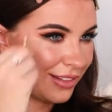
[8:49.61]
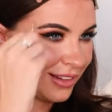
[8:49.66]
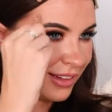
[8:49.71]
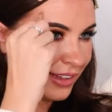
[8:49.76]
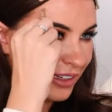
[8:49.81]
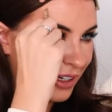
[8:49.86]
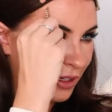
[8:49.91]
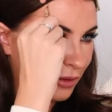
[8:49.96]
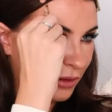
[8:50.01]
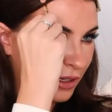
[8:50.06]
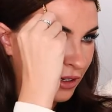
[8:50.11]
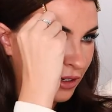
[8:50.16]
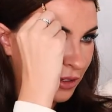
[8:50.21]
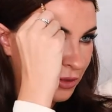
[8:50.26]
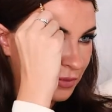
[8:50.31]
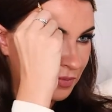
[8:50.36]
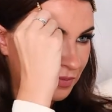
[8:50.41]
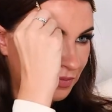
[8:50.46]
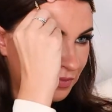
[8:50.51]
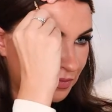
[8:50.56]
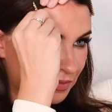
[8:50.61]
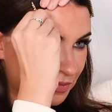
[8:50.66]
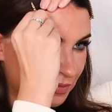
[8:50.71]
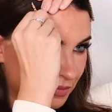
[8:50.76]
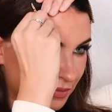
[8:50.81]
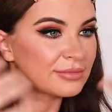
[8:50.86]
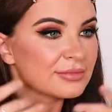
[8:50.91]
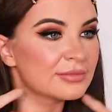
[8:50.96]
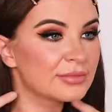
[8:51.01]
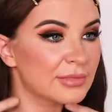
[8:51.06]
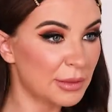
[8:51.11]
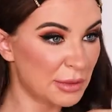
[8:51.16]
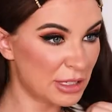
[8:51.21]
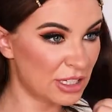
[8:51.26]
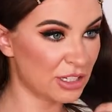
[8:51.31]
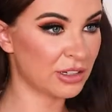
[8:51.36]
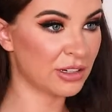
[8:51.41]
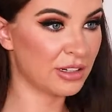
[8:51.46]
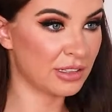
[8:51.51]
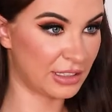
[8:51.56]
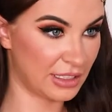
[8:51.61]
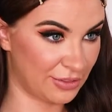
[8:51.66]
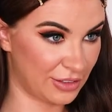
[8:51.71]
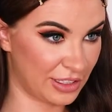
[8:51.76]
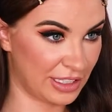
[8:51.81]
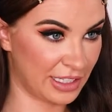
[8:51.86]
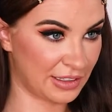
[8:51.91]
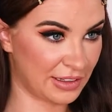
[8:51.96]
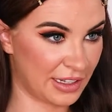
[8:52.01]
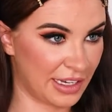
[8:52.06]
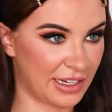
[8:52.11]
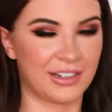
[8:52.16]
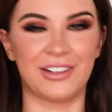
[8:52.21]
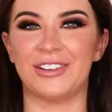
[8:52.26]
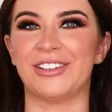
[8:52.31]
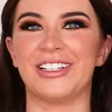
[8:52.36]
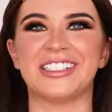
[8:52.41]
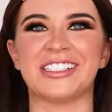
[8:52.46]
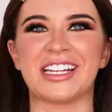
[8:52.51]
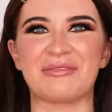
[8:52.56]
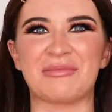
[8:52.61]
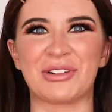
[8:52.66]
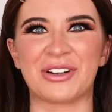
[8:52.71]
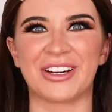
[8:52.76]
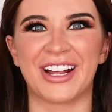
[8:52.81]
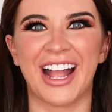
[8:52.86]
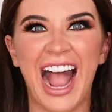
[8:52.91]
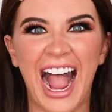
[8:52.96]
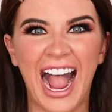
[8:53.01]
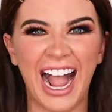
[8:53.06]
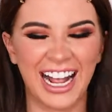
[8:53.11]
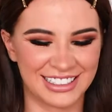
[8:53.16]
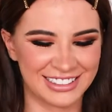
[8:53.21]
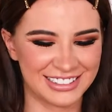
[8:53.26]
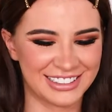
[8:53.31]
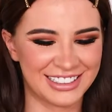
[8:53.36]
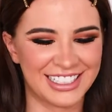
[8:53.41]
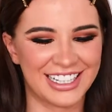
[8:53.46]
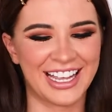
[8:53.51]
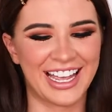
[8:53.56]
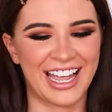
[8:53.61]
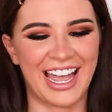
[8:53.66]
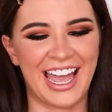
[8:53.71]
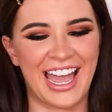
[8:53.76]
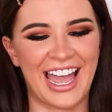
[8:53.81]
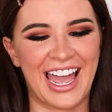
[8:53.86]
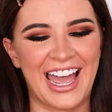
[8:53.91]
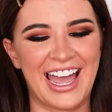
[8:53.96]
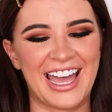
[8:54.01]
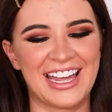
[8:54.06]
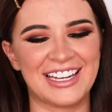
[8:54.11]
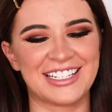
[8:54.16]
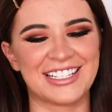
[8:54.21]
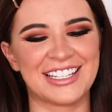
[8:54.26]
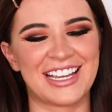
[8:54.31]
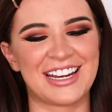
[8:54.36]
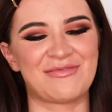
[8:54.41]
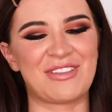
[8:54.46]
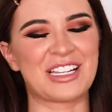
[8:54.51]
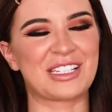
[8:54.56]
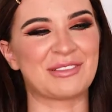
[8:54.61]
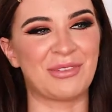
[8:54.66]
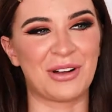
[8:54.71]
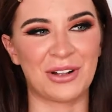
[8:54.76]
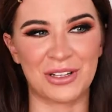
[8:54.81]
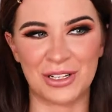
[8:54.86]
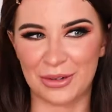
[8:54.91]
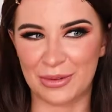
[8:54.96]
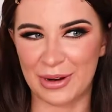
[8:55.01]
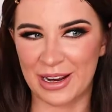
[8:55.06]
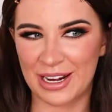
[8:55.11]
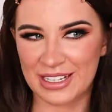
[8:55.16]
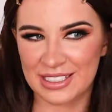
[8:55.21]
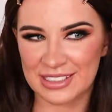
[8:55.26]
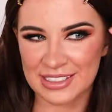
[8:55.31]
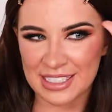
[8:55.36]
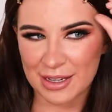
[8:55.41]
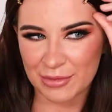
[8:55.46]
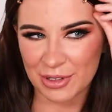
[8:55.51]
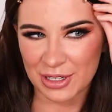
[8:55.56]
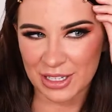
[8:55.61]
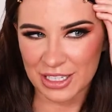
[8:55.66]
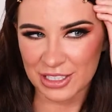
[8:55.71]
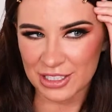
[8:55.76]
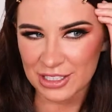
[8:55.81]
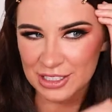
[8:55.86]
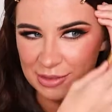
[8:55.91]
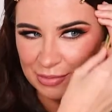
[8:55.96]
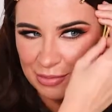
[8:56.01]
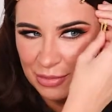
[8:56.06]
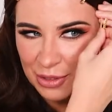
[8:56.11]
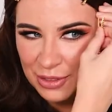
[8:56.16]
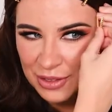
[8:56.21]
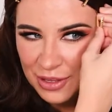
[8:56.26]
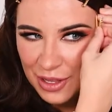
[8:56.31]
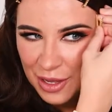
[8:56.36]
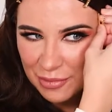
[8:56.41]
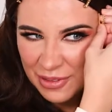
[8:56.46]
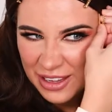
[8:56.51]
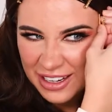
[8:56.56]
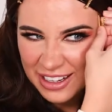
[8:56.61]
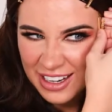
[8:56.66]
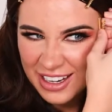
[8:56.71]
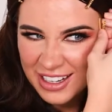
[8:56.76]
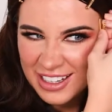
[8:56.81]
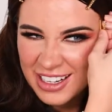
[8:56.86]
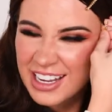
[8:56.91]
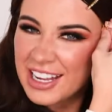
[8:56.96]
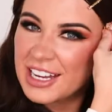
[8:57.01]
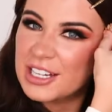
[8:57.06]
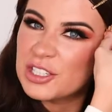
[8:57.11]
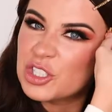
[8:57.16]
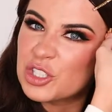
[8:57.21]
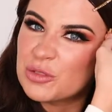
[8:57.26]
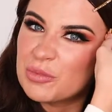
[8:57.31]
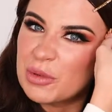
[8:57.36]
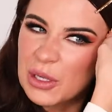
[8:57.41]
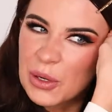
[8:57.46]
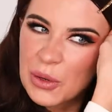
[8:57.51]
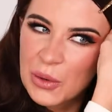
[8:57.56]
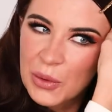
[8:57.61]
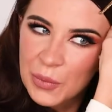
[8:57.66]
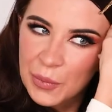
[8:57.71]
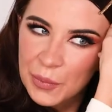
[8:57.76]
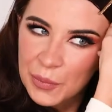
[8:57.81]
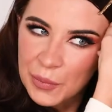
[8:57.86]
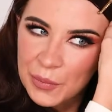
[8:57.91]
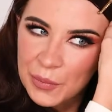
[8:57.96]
There we go. You could leave it like that. No, let's add more. And then my smaller ones, I'm going to just put them like an inch below.